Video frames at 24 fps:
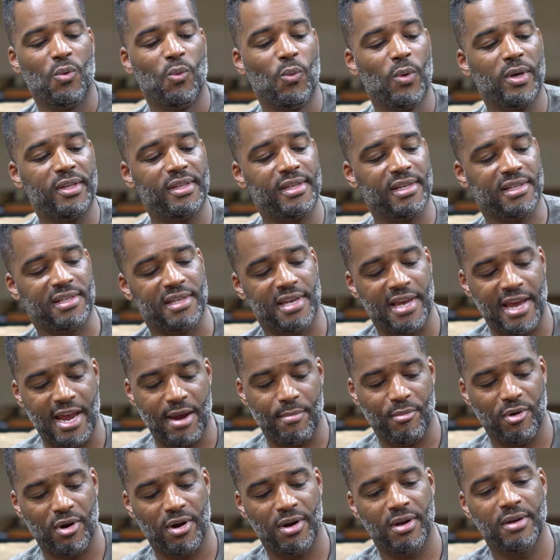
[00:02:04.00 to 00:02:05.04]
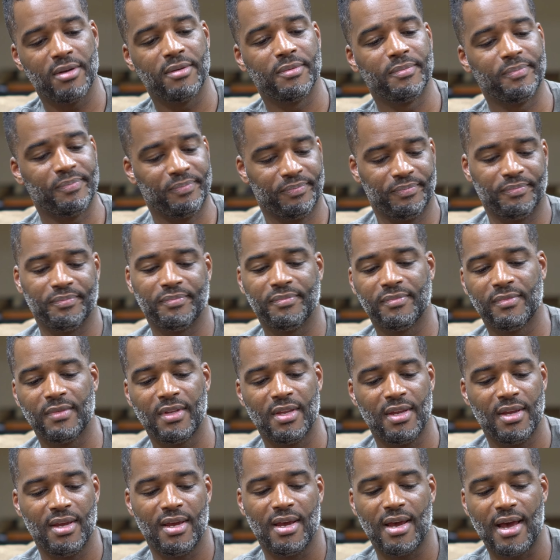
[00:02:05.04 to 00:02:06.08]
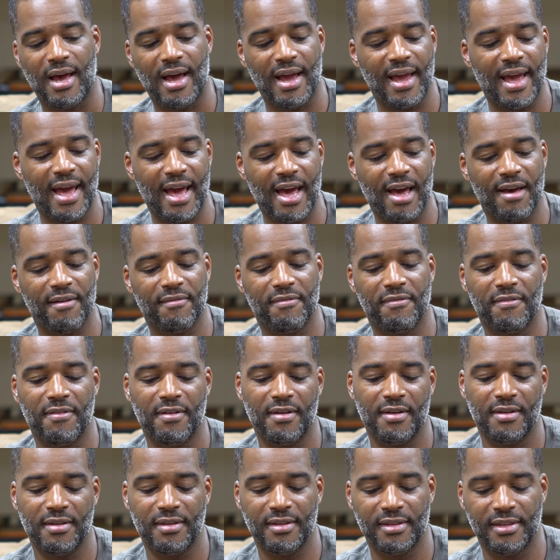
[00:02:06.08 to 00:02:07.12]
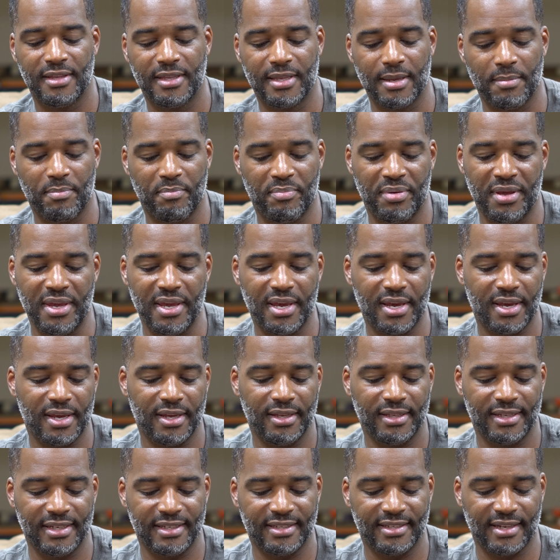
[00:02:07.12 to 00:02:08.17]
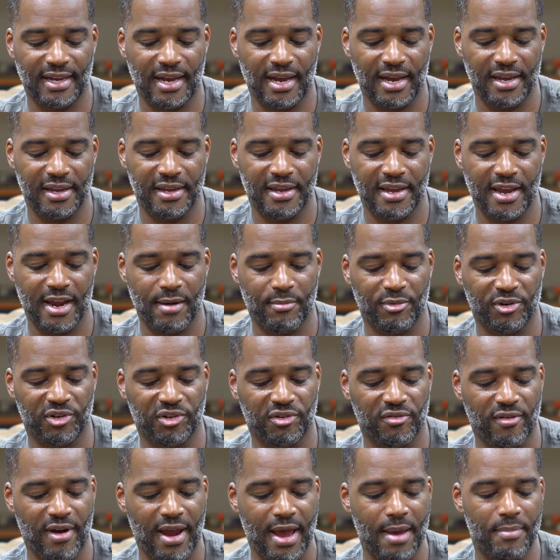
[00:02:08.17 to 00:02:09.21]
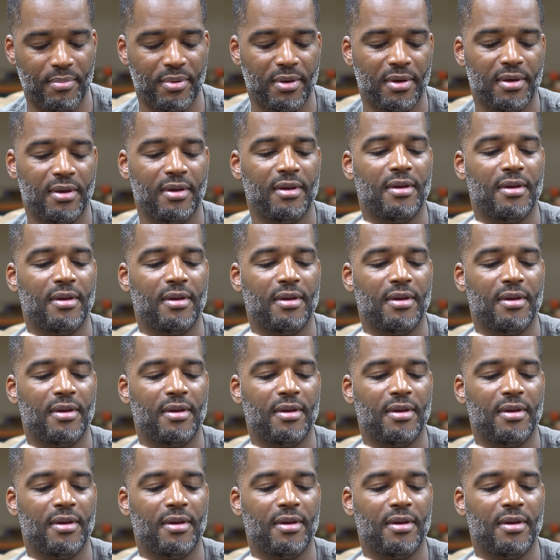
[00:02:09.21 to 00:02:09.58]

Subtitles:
with this camera, I have the Peak Design camera strap.